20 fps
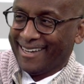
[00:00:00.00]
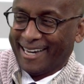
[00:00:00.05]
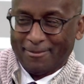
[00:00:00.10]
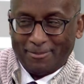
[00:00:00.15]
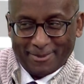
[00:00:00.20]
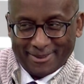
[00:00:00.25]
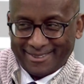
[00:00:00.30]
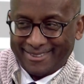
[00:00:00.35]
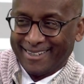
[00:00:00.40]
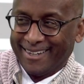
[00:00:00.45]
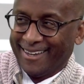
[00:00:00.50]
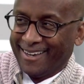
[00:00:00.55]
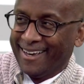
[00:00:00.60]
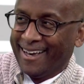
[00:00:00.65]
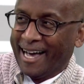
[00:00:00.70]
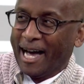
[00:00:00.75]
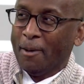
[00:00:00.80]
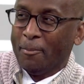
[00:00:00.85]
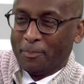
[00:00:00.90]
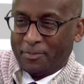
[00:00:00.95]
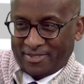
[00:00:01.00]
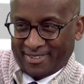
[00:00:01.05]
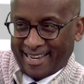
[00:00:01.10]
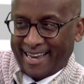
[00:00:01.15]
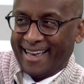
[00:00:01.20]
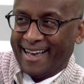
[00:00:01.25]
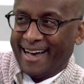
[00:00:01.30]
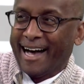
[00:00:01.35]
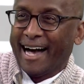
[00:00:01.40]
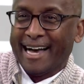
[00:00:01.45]
Right? well, that I'm you saying,
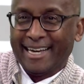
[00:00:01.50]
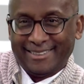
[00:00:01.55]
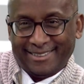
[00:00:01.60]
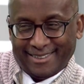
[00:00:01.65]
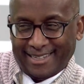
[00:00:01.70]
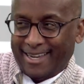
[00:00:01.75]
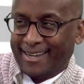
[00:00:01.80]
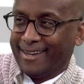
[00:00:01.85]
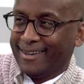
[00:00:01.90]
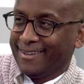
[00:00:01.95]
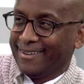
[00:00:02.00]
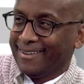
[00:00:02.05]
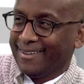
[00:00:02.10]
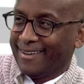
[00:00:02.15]
said that. I didn't